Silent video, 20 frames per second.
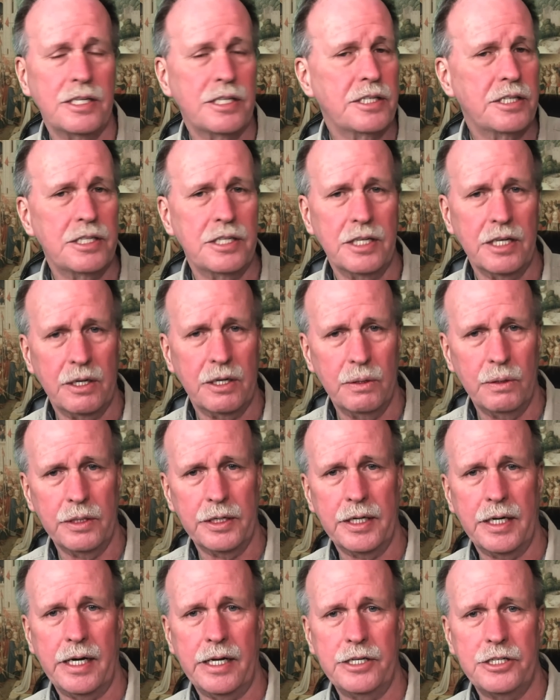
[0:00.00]
This is the
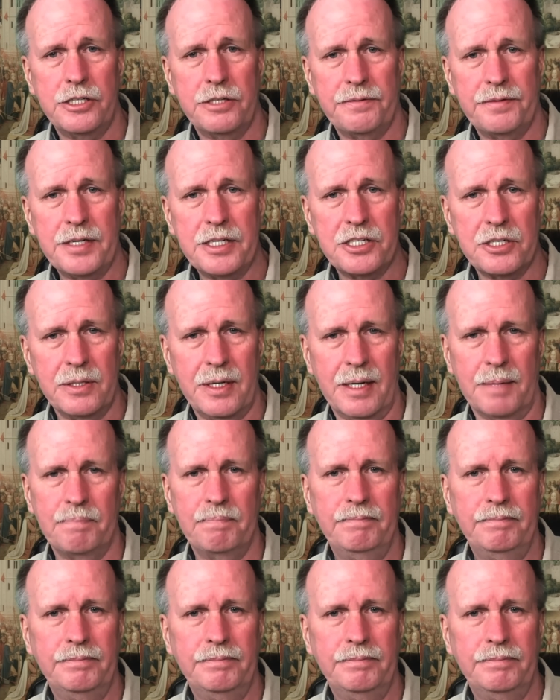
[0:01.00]
Golden Age of Islam.